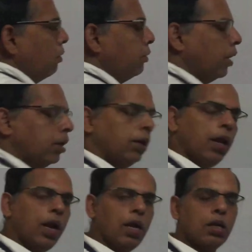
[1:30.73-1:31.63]
Then
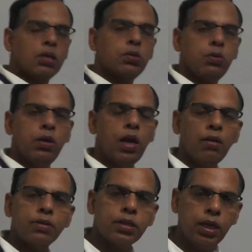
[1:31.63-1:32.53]
next we
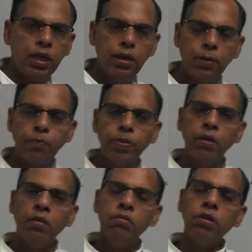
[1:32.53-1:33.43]
have seen
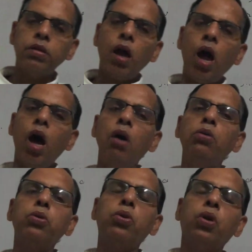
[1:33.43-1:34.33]
that how
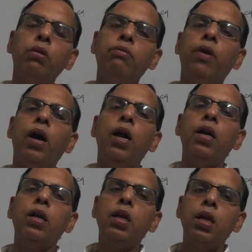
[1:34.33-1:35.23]
to
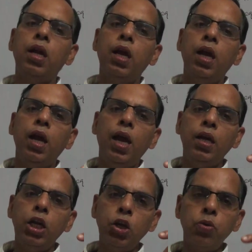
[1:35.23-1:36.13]
convert an
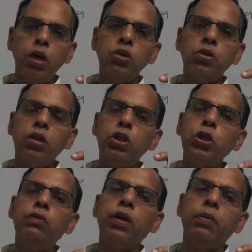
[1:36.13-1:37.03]
equation in
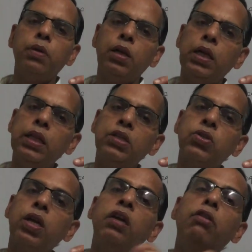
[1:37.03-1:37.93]
two variable in the
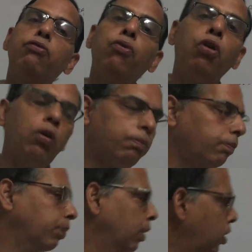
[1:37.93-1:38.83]
standard form.
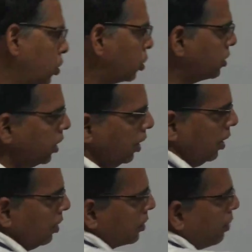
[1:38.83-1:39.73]
So
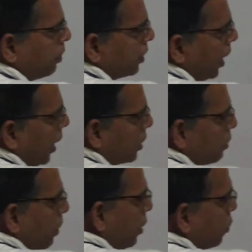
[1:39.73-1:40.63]
see, suppose x
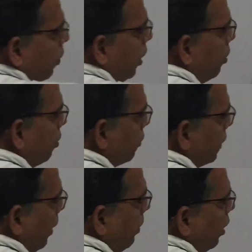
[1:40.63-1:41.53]
plus y equal to 7.